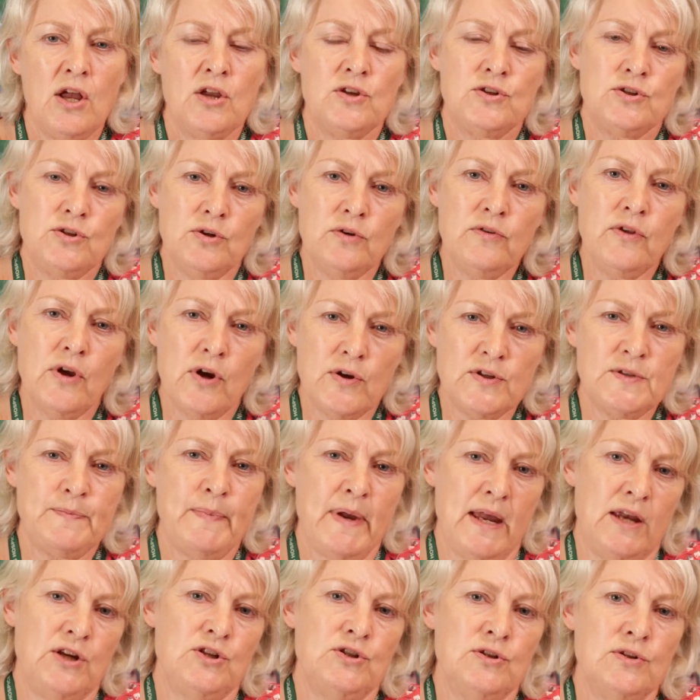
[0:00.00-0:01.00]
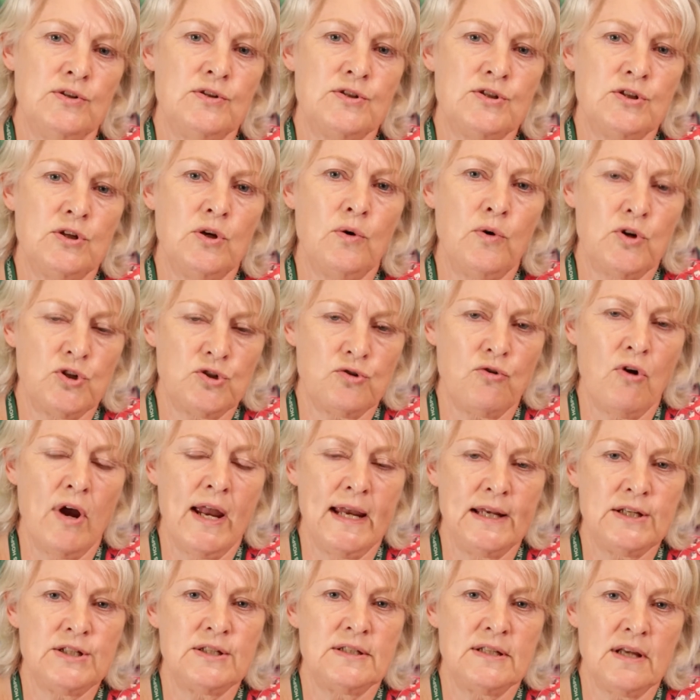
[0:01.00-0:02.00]
to those patients who are
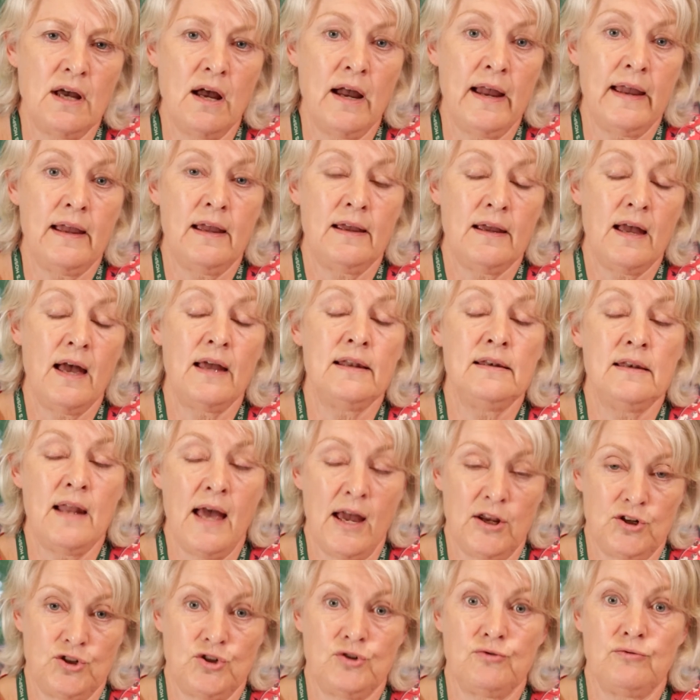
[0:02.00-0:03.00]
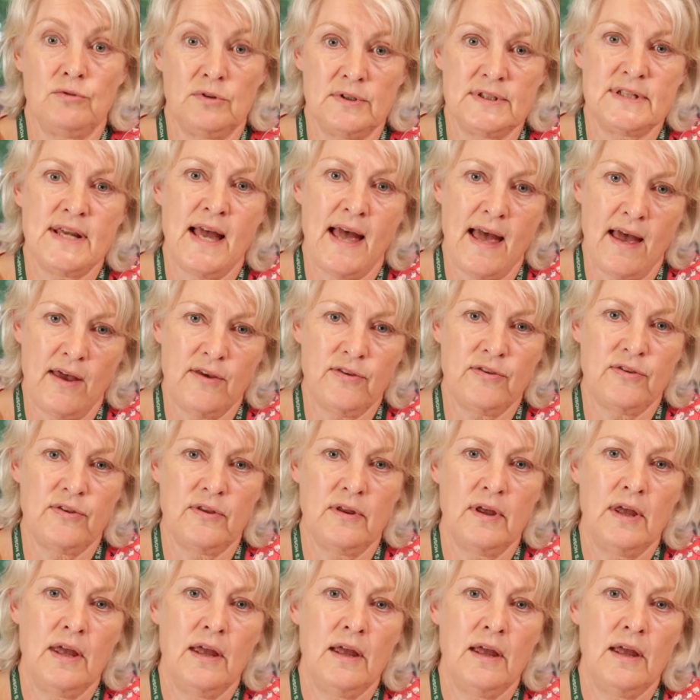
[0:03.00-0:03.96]
trying to die a natural death.